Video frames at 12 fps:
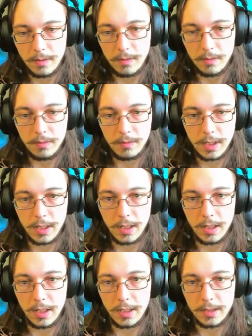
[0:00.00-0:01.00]

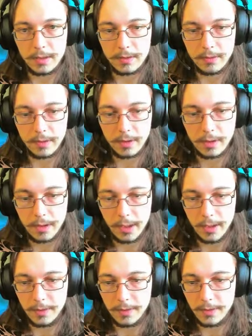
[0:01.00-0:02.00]
Okay, yeah, this is only going to
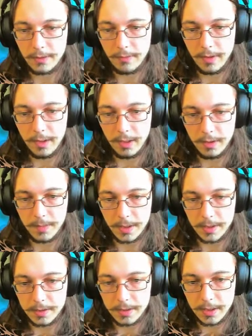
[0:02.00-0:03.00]
need 3
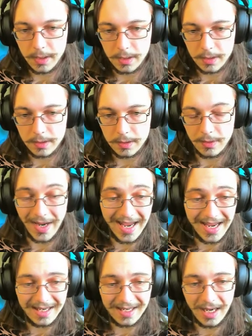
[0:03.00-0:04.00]
by 6, so
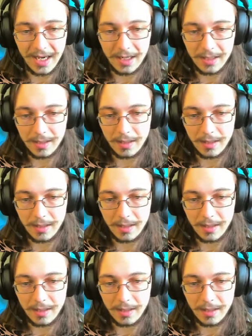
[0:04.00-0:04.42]
18,